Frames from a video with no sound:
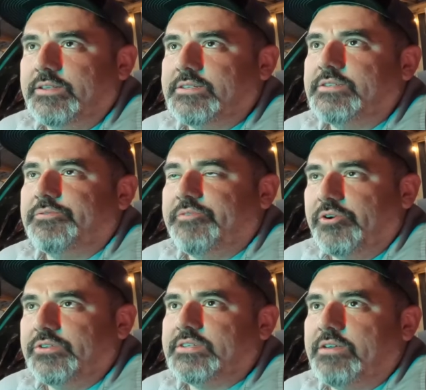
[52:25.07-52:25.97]
This is the
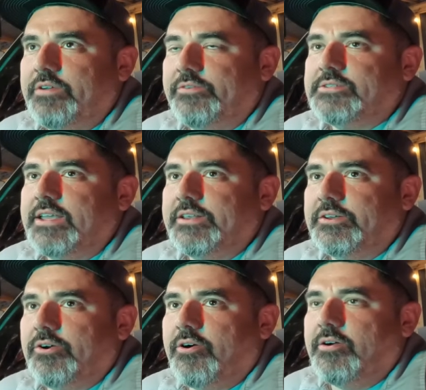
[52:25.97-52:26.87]
furthest I've ever taken a
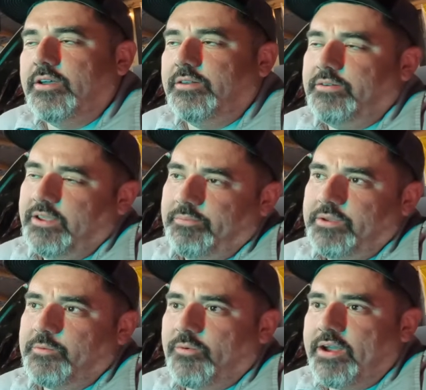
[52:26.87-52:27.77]
car, and me
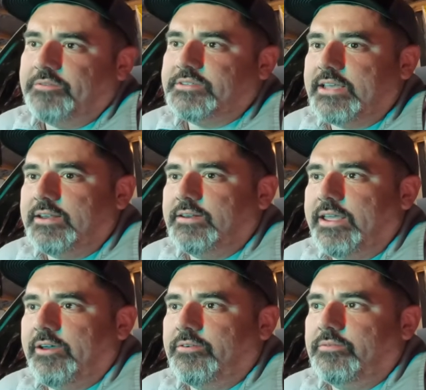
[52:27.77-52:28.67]
and my wife sat
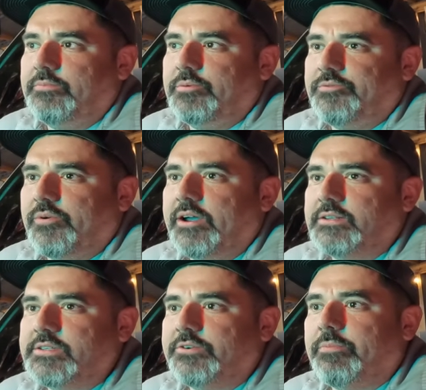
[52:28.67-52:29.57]
down before I
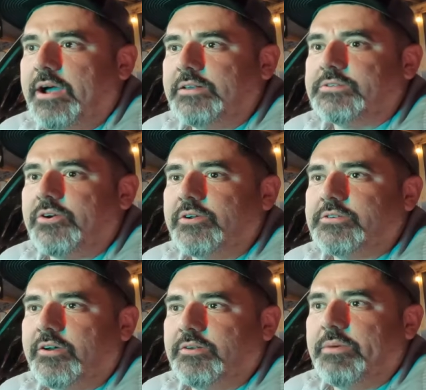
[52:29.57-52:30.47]
considered buying this car and
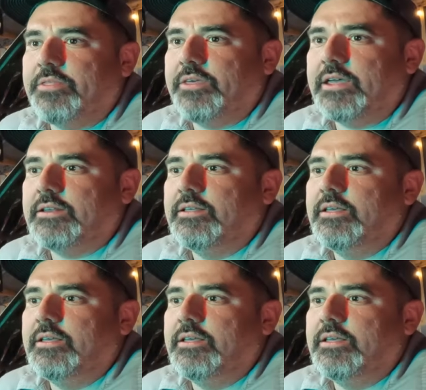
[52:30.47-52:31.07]
talked about that.